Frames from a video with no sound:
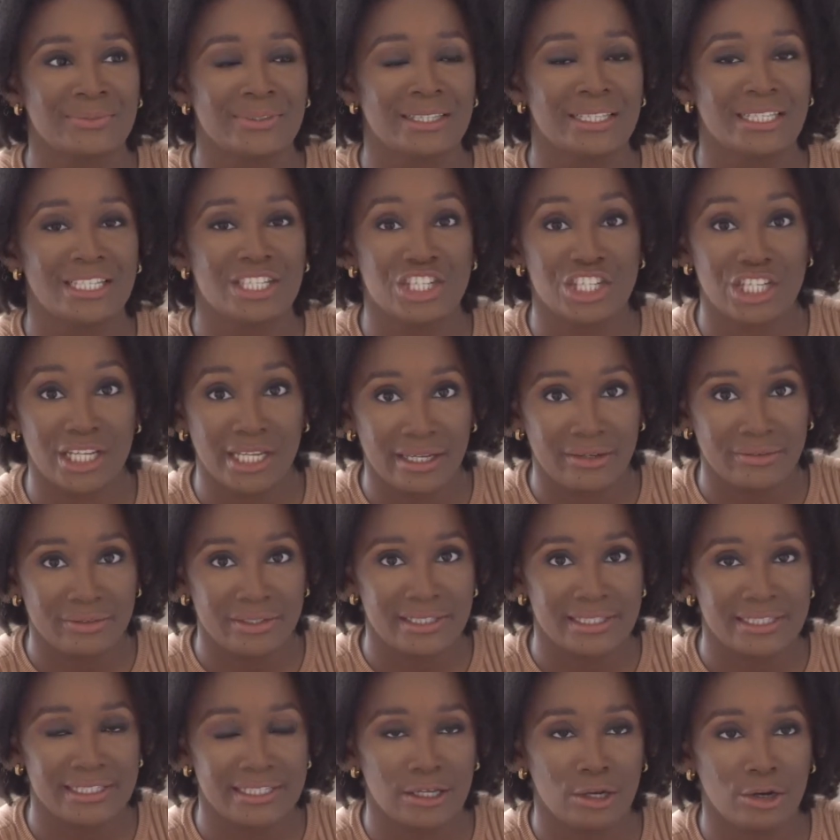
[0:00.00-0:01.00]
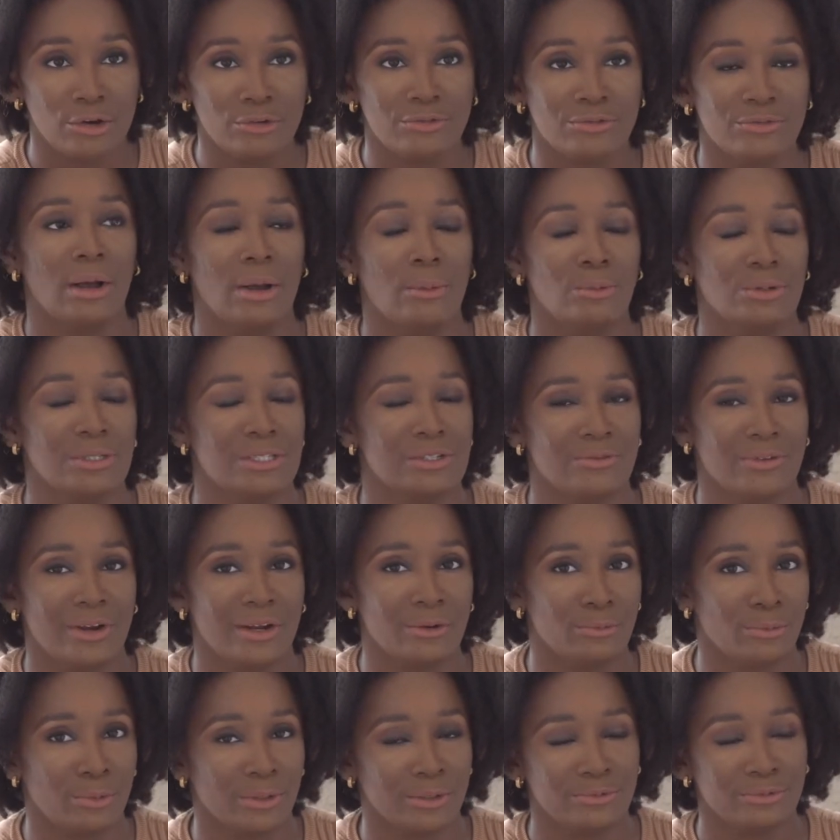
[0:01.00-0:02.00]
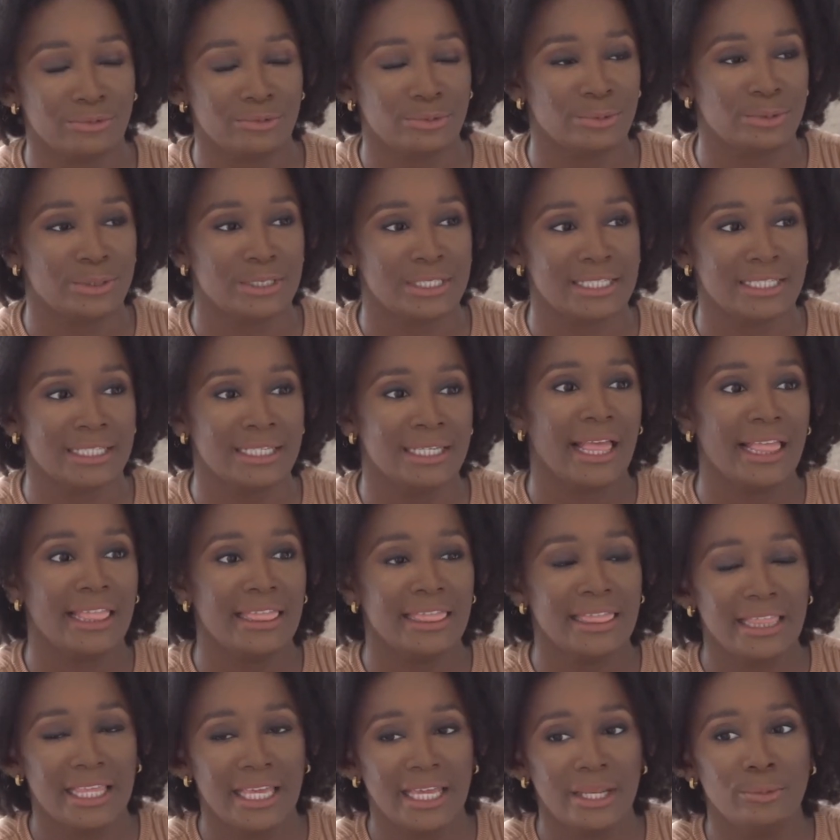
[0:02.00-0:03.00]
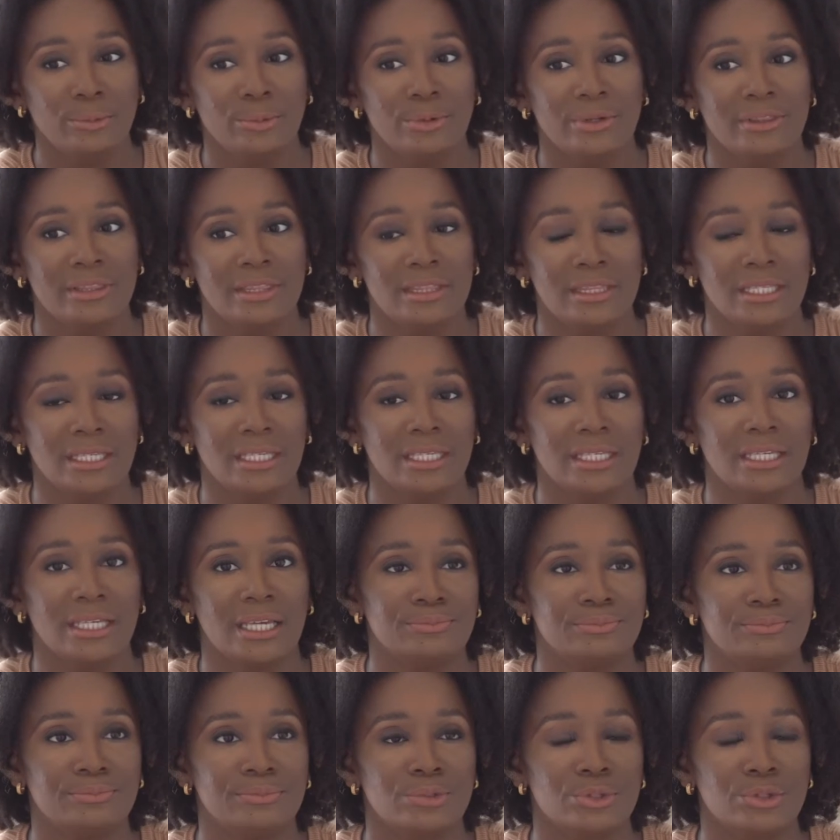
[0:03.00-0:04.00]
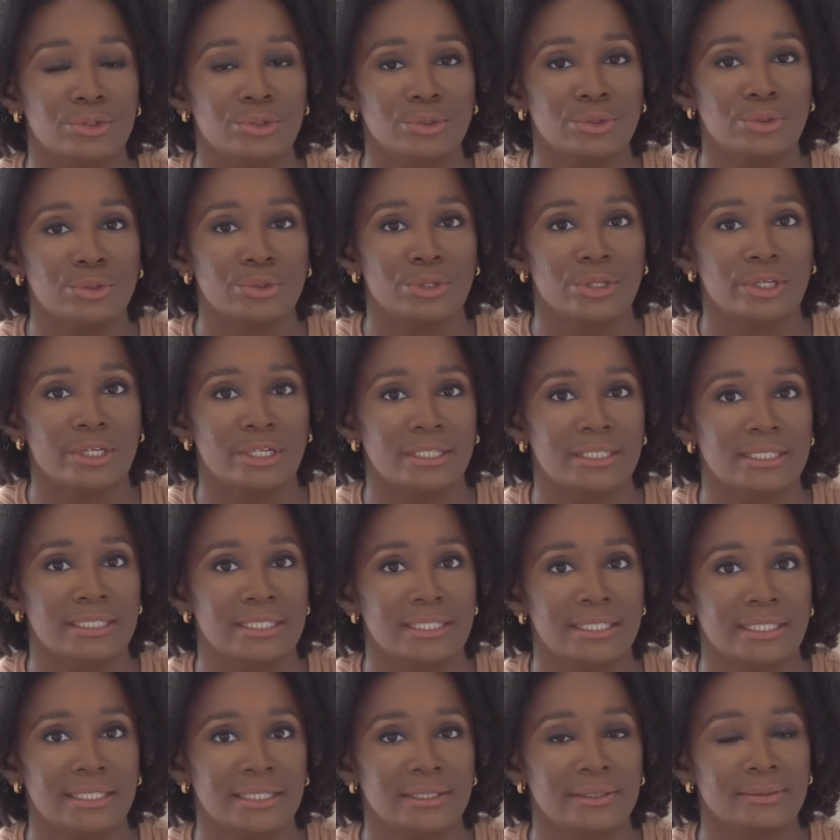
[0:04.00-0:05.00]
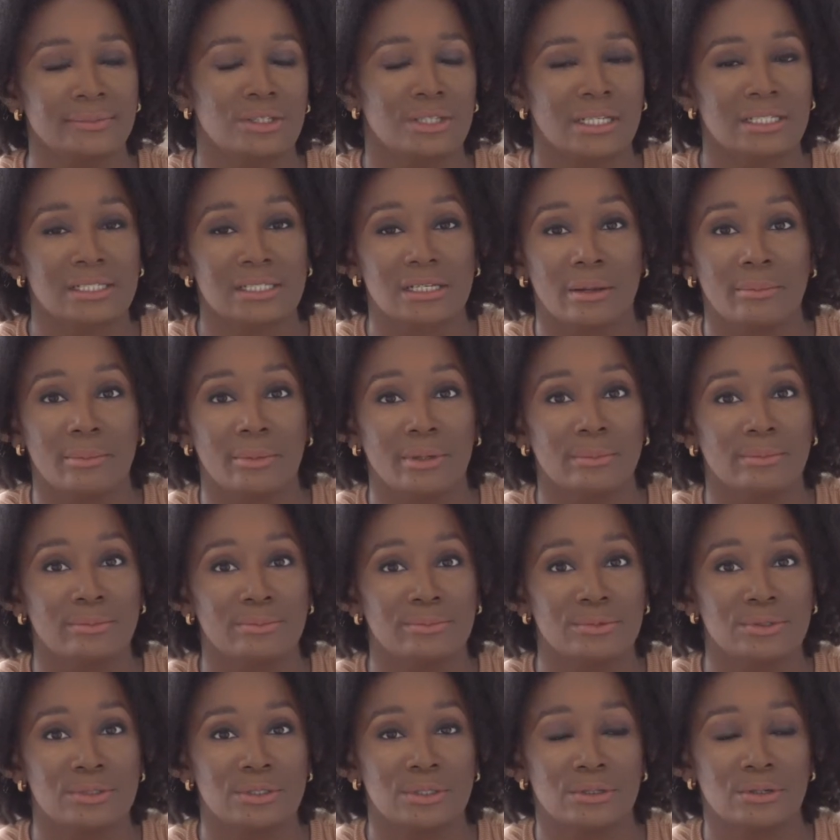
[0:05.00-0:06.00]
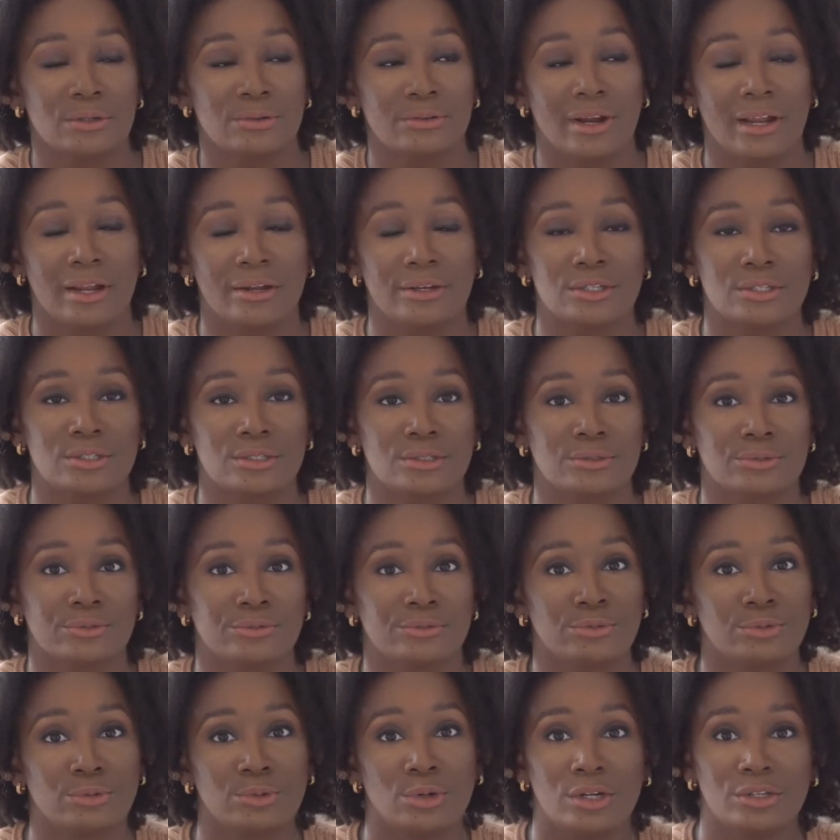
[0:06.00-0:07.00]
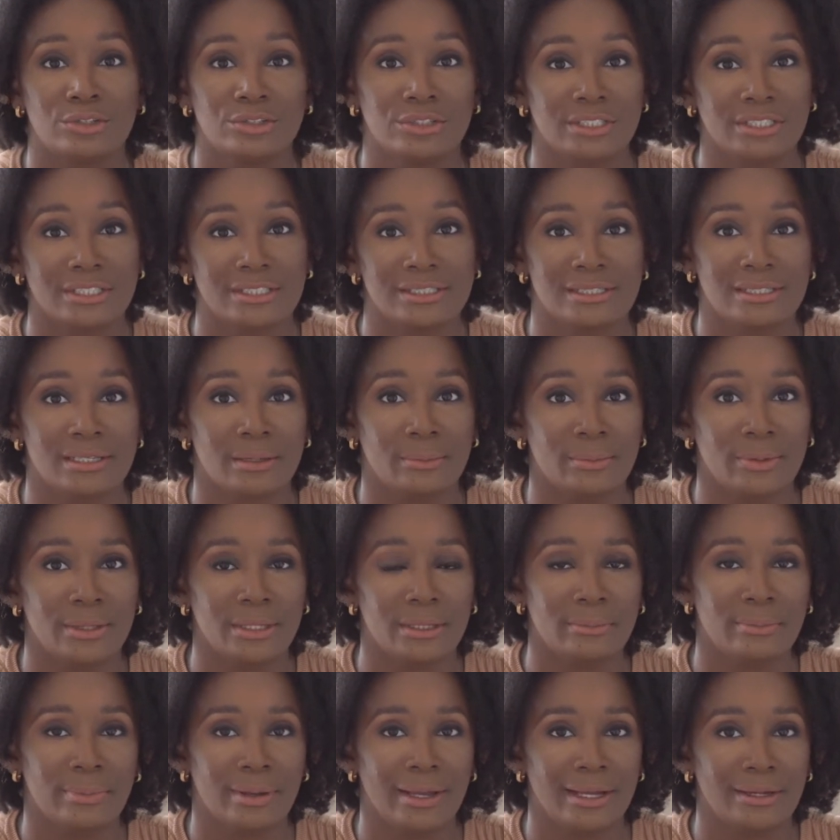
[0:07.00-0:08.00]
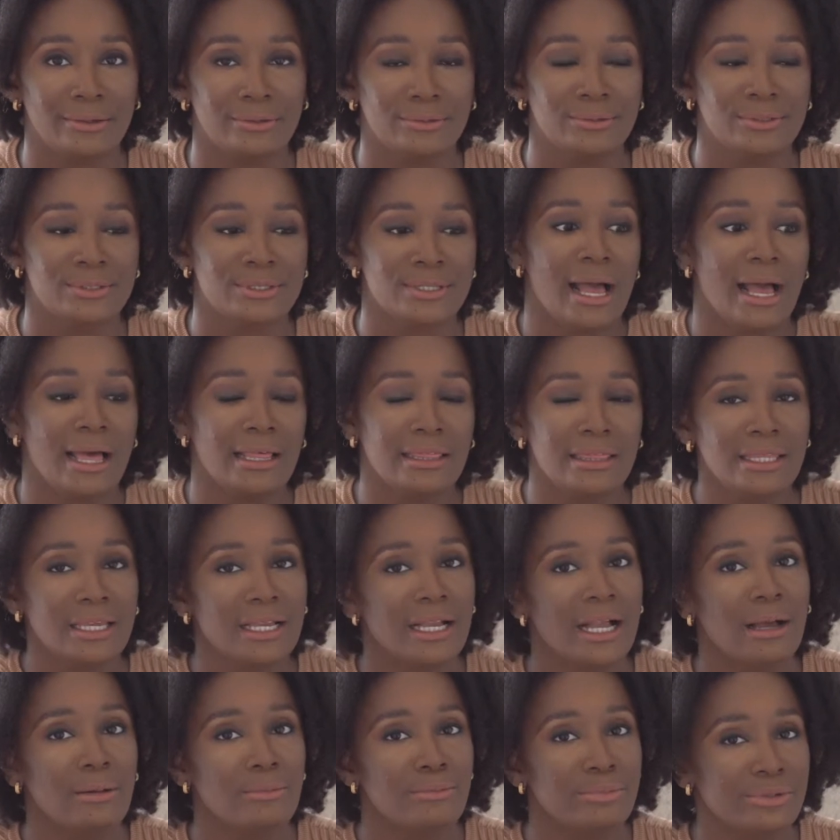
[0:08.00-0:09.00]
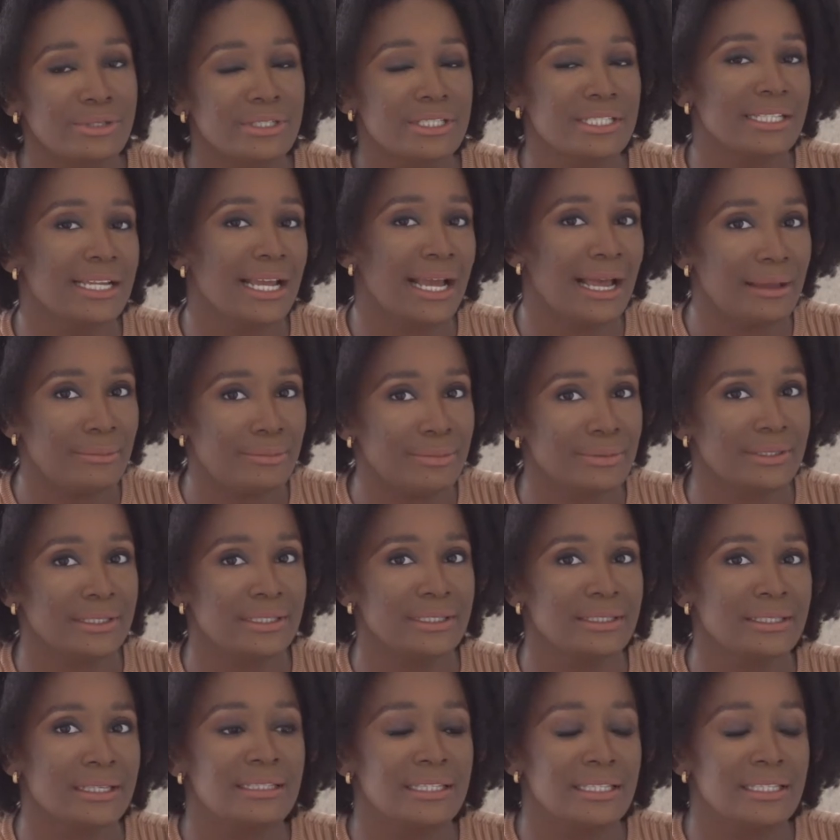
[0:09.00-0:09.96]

The chair itself was around £140, and then with the £230, that's coming to around 400 and something pounds. I think I'm pretty happy.